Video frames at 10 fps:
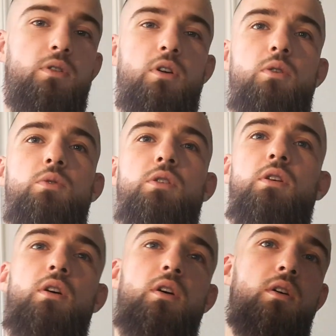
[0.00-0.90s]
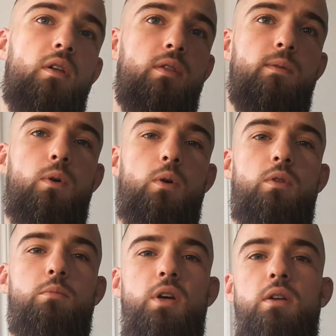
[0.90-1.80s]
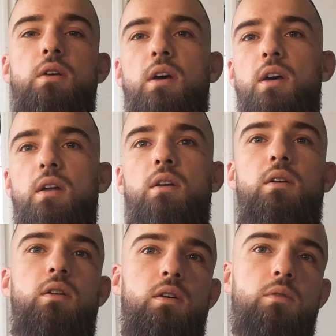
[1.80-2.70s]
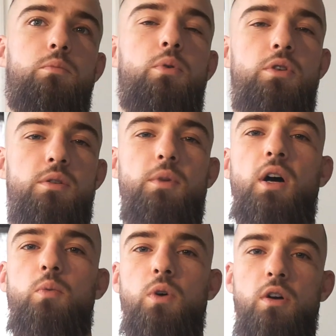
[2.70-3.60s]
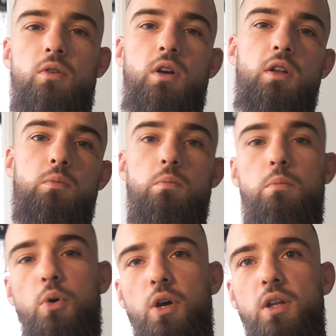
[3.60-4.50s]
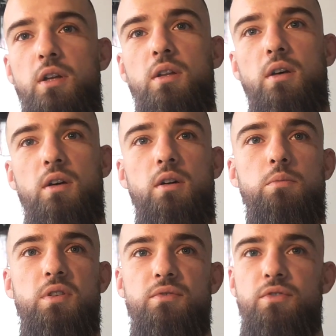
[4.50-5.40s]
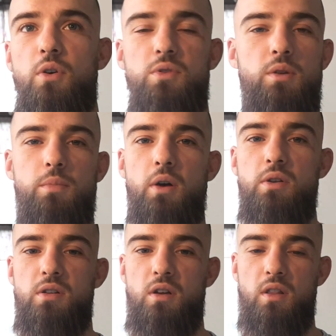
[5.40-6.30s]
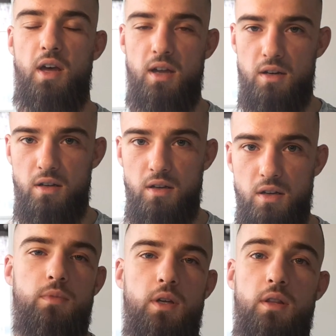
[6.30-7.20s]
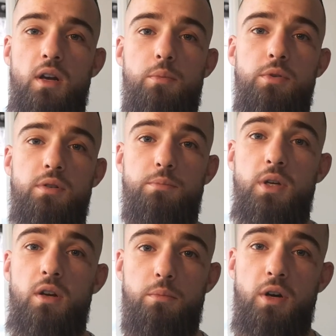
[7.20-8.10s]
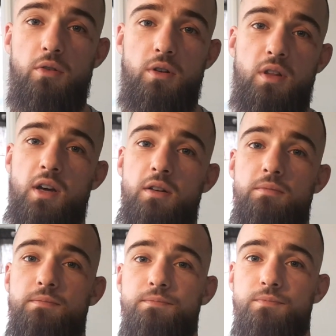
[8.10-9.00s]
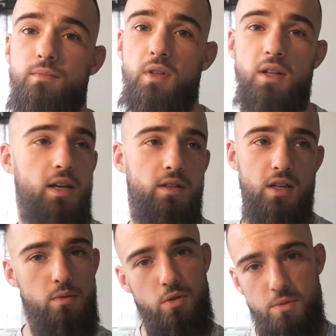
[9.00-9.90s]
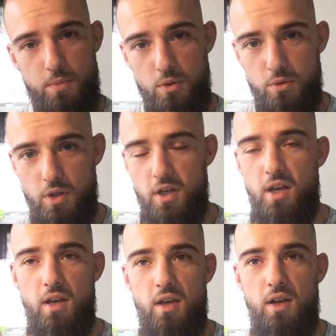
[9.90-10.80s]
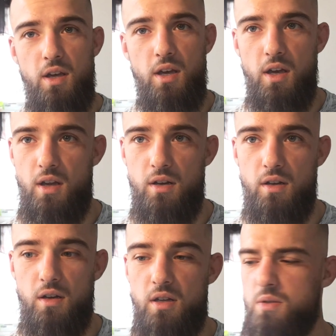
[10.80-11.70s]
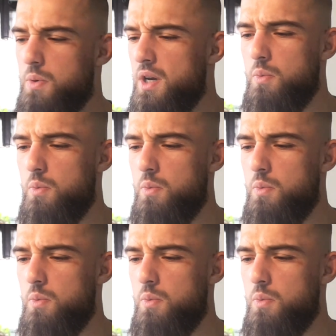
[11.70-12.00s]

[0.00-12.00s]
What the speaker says: of those, throw them in, and pour some hot water on it, boil it, some frozen berries on that, and then I put some peanut butter on that, like a tablespoon. And in Sweden,